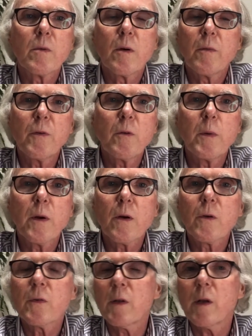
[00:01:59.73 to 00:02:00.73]
a few
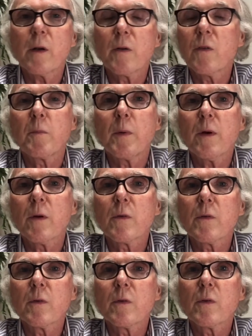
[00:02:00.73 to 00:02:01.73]
beers, and then it
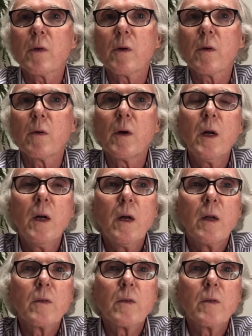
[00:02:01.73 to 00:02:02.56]
disappears. So it's